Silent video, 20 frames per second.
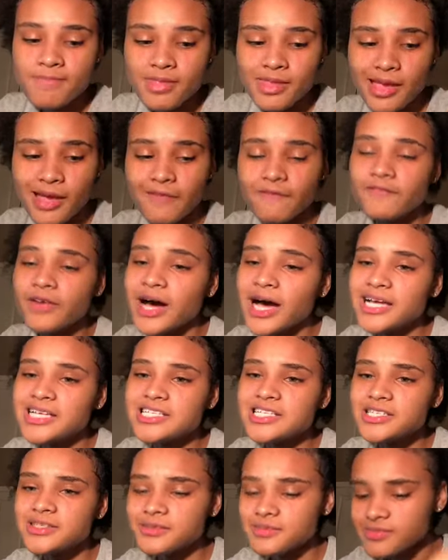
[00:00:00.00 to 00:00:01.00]

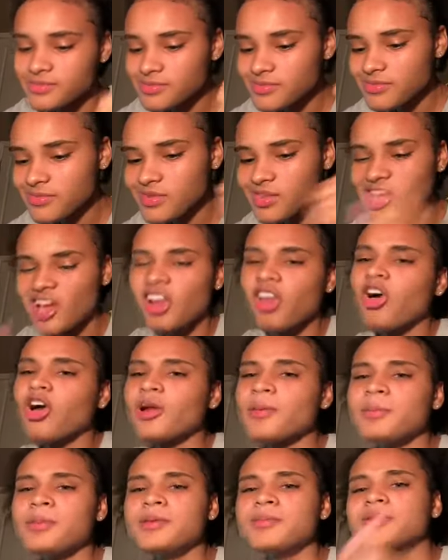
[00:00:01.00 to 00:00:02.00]
advise a lot
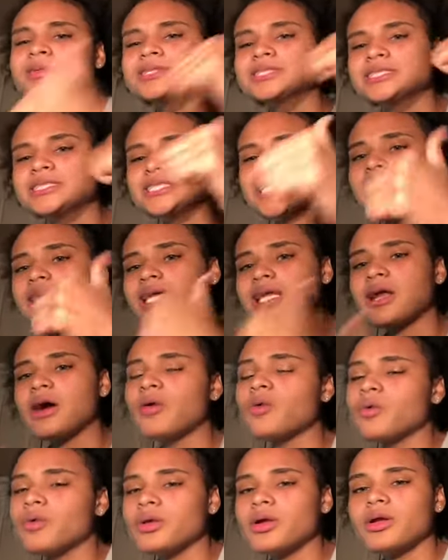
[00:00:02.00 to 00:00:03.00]
of people to check it out